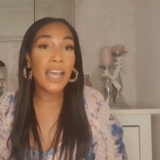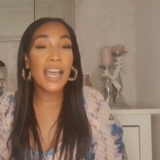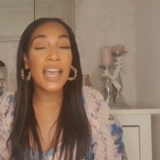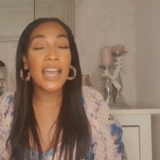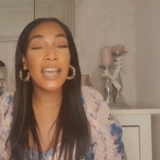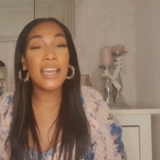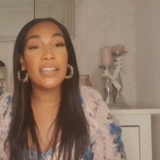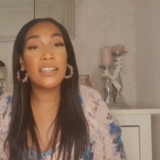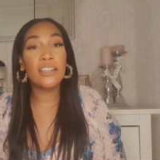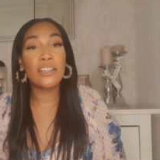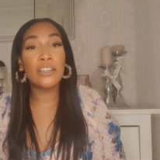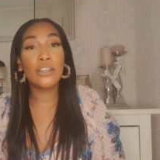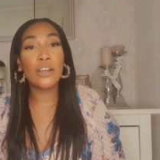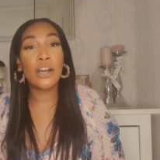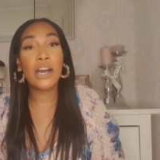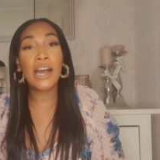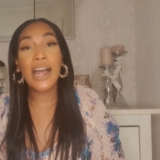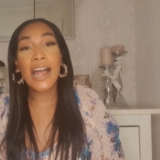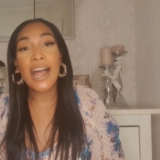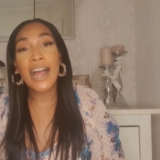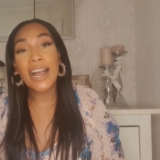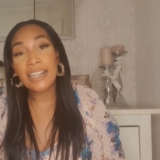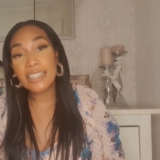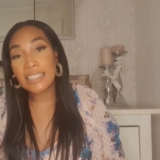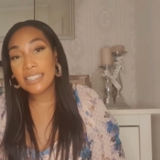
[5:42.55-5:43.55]
and you're
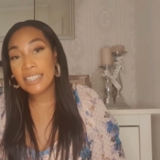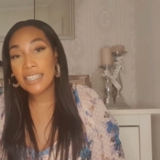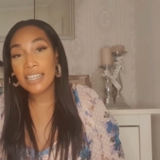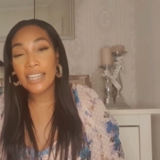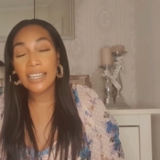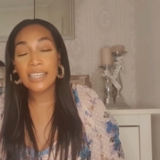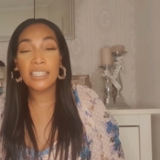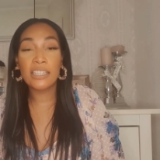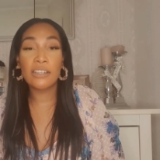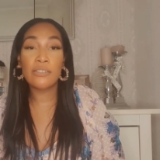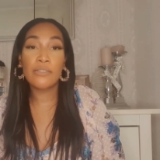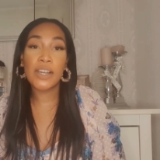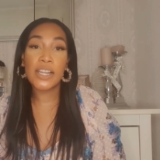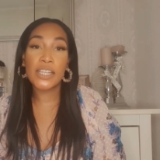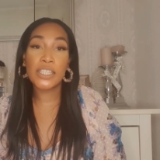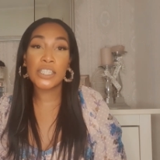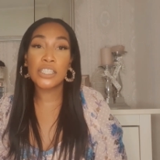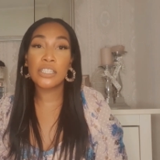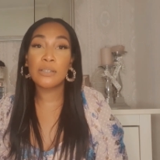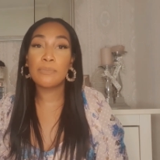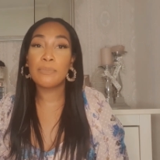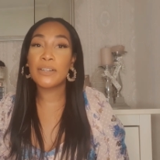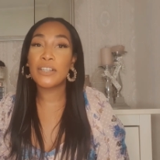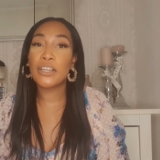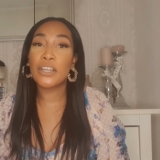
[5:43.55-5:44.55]
acting like in a
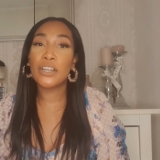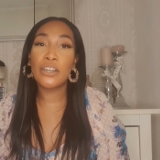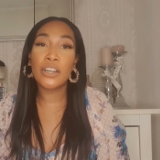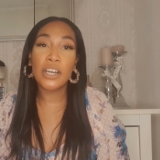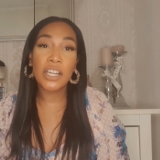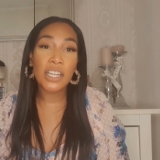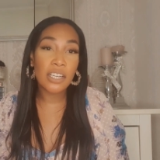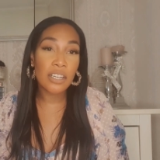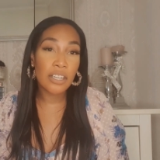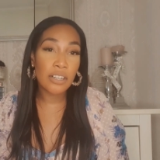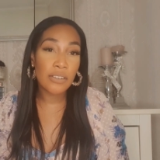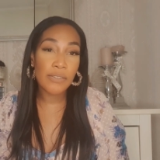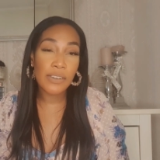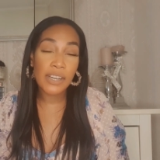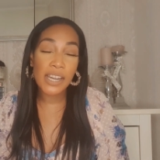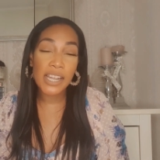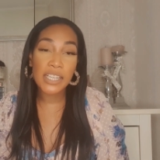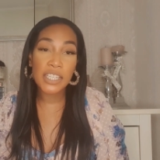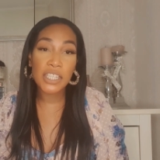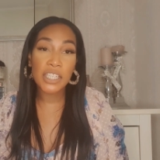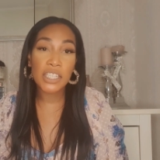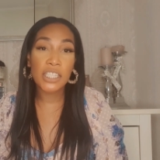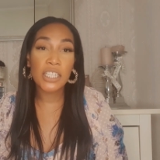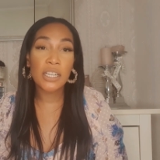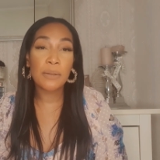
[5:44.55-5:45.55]
relationship but you're not in a
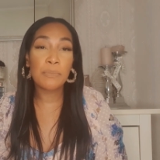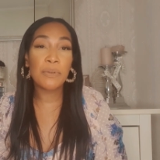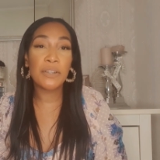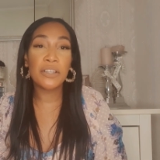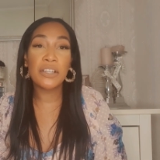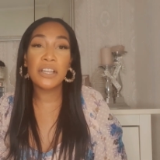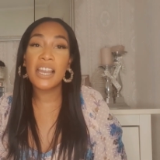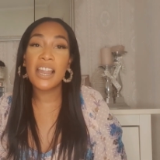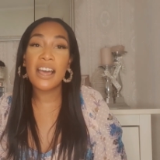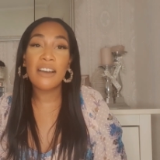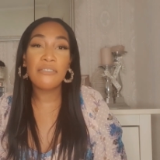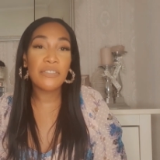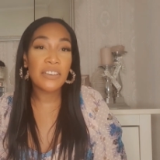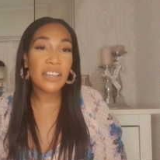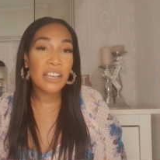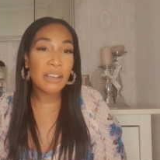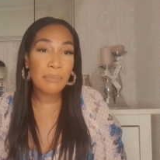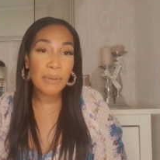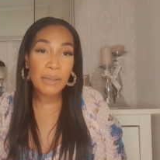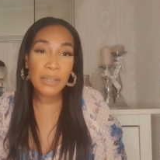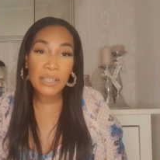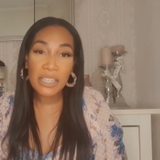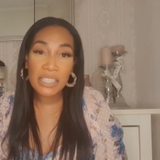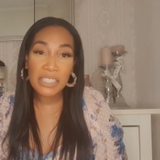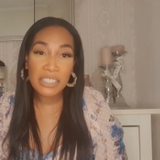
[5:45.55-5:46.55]
relationship, and you're laughing
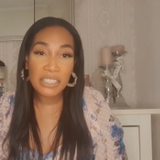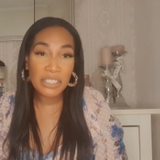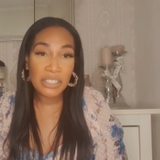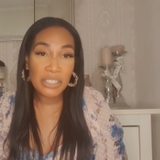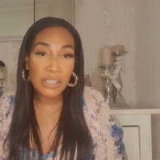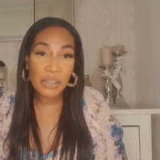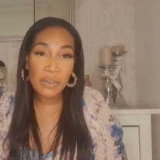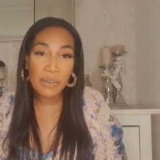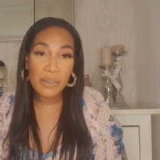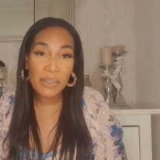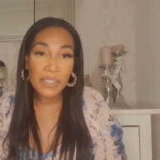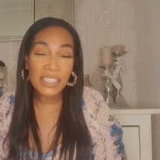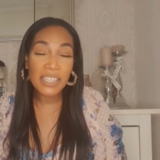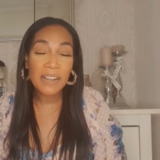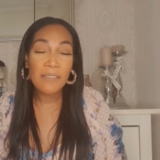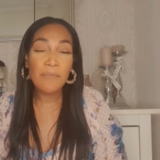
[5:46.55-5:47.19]
about his jokes